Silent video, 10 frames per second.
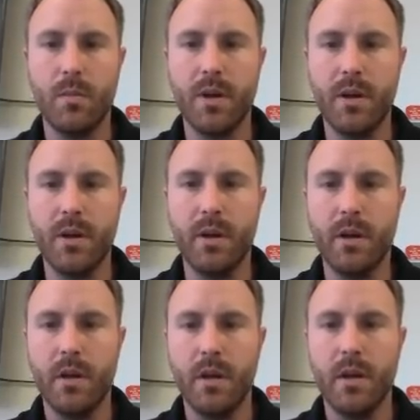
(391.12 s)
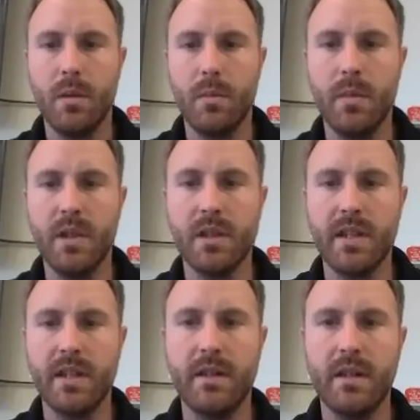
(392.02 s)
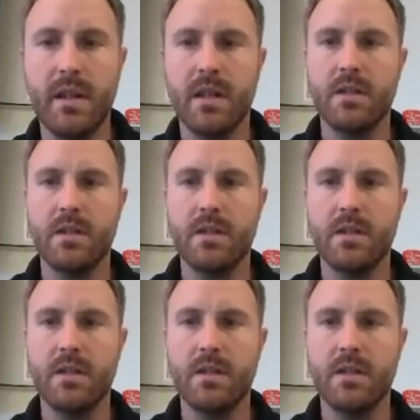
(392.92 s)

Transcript: per milliliter